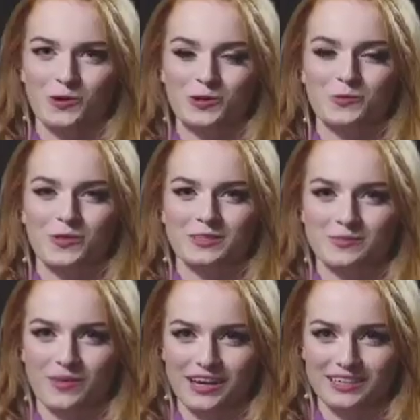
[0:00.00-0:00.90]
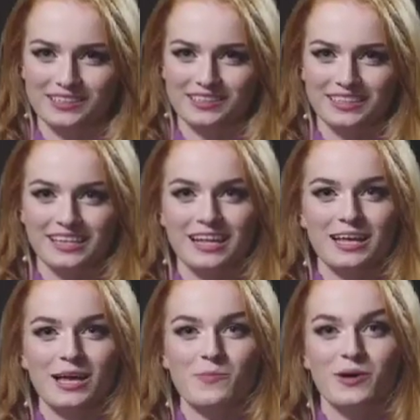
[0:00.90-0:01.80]
the world with a smile,
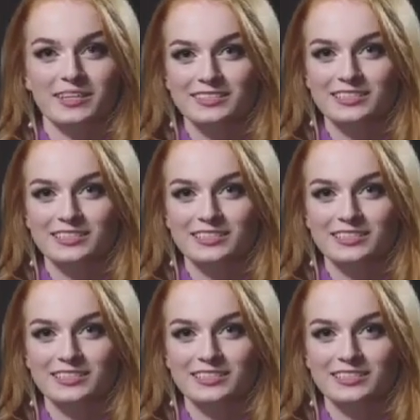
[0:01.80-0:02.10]
a